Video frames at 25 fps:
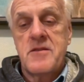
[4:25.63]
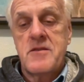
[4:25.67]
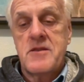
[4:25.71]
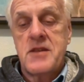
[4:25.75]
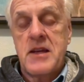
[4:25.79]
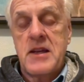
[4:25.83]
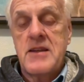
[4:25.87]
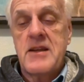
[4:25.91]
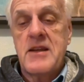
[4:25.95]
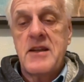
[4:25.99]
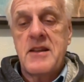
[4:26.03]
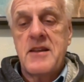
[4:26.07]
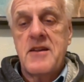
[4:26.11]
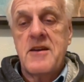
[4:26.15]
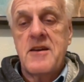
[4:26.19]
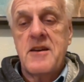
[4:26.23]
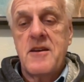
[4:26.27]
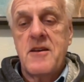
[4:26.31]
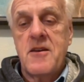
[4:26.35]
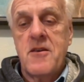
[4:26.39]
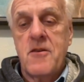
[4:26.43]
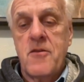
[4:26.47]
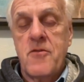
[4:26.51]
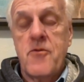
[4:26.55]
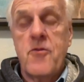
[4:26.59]

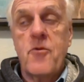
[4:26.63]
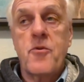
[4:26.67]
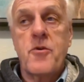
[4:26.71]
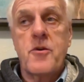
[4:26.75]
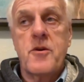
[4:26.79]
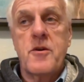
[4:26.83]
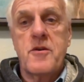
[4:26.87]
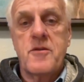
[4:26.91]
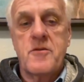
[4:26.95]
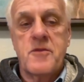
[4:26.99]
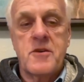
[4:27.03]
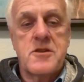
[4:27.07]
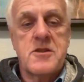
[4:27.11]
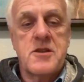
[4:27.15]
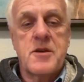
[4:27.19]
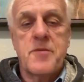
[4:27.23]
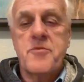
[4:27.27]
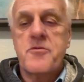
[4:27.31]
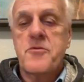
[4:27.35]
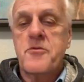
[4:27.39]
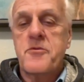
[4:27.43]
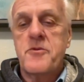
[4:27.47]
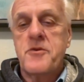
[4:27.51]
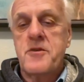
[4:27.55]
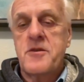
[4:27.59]
technically afford except
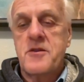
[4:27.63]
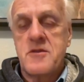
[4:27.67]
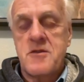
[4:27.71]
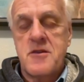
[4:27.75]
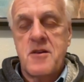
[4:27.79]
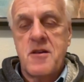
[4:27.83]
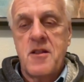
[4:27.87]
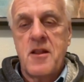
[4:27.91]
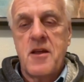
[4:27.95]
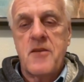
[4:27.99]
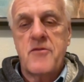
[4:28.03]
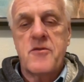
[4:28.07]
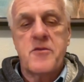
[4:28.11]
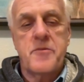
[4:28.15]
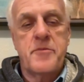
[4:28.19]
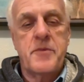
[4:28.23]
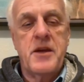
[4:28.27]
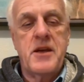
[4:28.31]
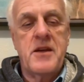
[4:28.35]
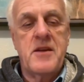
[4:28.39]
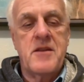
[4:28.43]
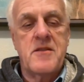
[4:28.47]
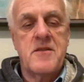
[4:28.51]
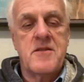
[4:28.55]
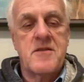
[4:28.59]
through these clever
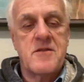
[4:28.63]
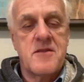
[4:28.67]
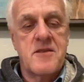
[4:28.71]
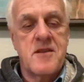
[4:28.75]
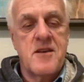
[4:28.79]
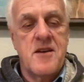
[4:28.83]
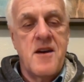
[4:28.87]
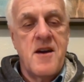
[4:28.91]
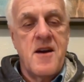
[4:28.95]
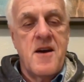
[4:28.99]
means.